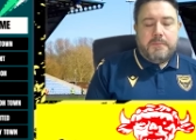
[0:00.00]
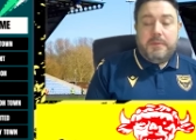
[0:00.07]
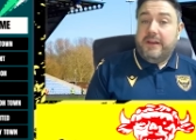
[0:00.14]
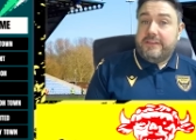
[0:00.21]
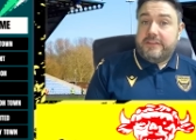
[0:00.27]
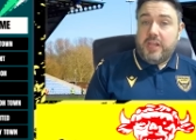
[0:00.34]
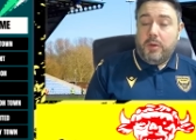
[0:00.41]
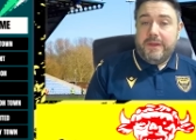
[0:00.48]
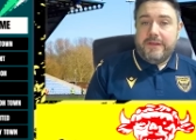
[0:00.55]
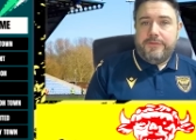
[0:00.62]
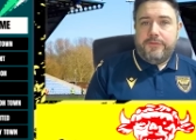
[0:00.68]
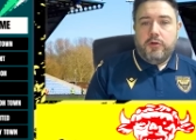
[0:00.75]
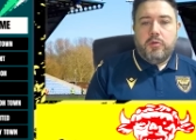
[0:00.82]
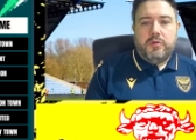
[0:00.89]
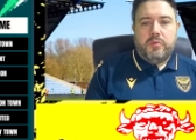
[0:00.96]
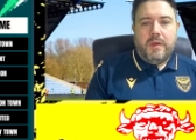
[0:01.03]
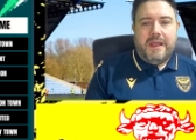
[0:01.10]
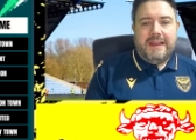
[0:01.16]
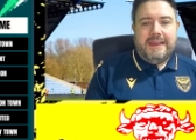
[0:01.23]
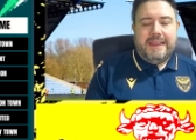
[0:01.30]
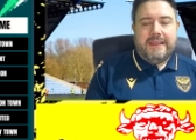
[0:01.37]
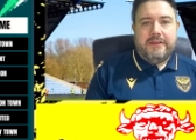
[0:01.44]
But it's going forward where
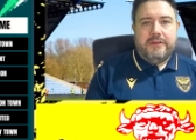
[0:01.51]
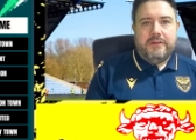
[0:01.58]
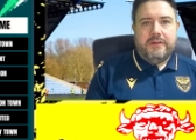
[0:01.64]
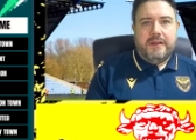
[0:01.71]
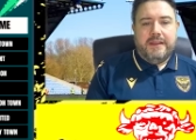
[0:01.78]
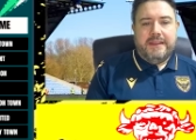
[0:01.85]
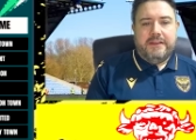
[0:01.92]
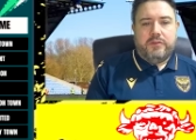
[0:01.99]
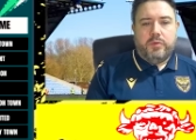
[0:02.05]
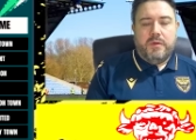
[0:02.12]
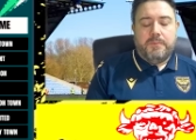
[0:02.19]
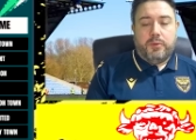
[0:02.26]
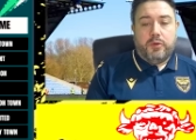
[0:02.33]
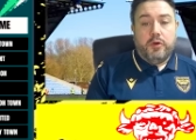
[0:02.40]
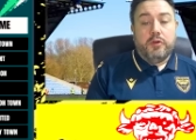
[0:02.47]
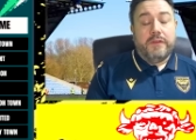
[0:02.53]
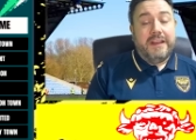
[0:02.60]
Lincoln need to improve.